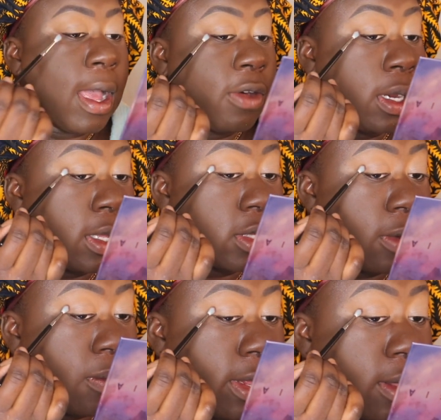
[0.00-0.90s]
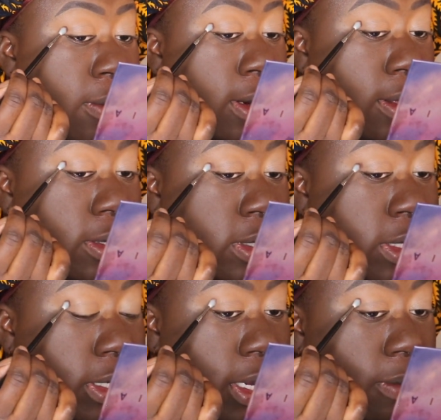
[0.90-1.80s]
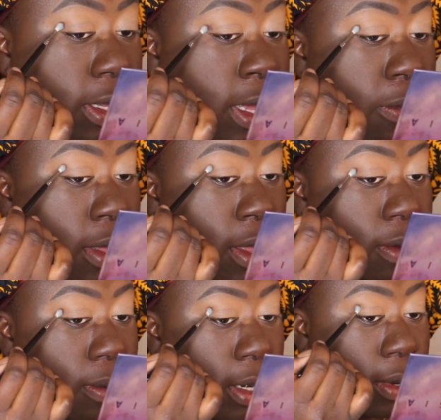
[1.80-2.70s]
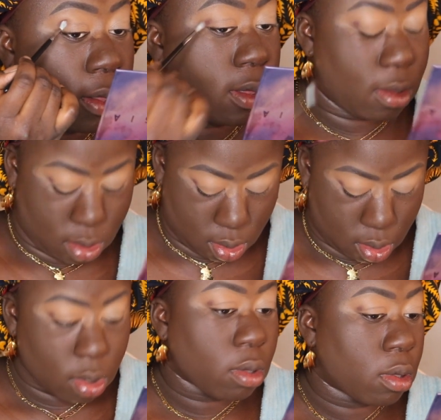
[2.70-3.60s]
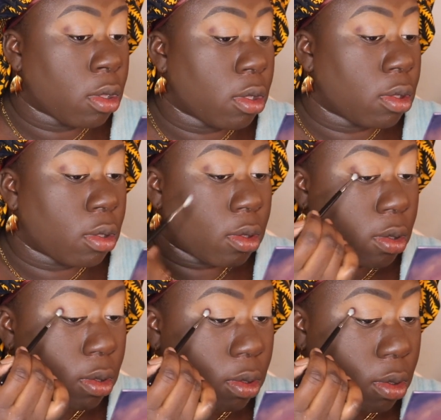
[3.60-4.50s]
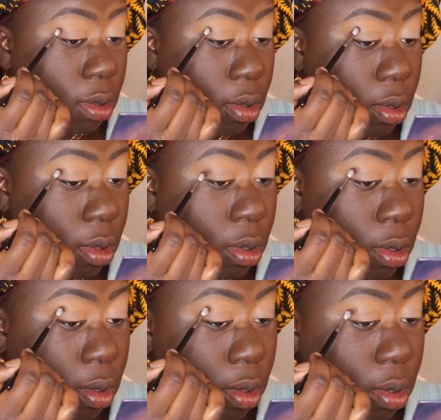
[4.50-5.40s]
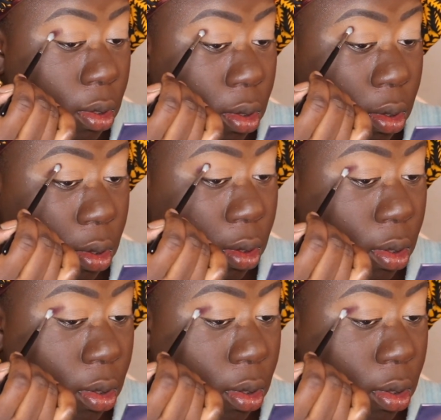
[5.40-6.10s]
I have hooded lids, so I'm going to bring the product just a teeny tiny bit up my crease.